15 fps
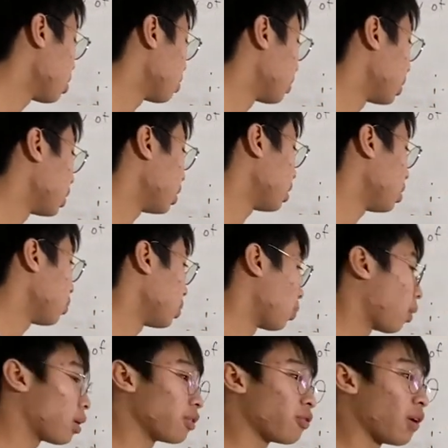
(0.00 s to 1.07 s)
But we
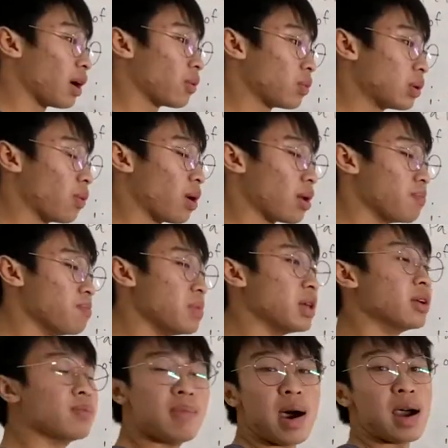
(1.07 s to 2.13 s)
wanna find, we wanna
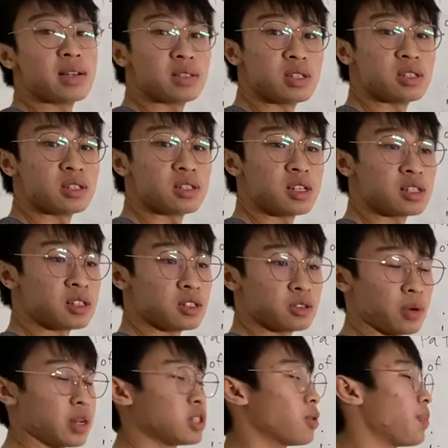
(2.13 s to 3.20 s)
minimize this
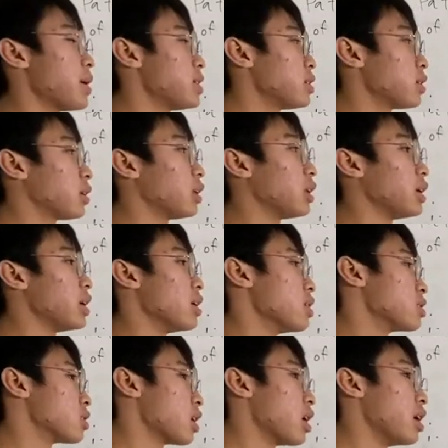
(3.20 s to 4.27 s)
distance, right? So basically
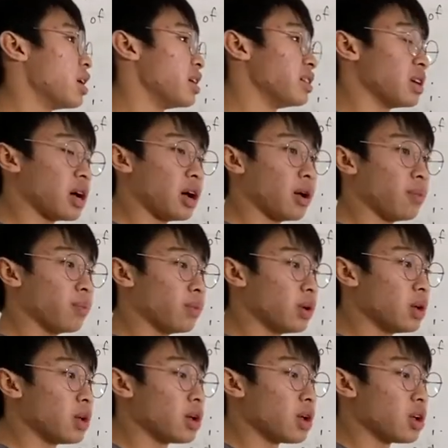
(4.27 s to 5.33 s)
it's a, um,
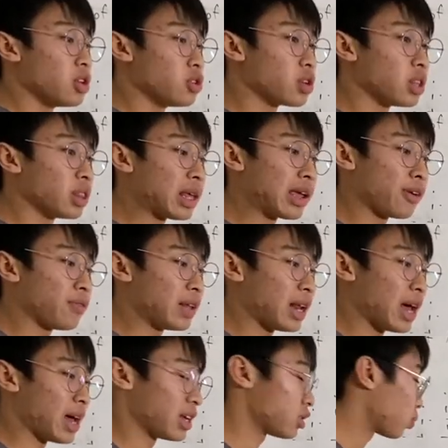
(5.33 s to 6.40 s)
you can think of it
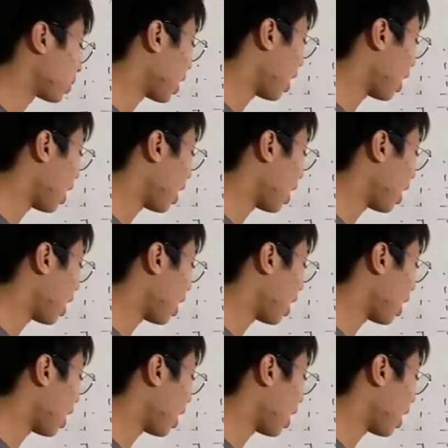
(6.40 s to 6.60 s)
as we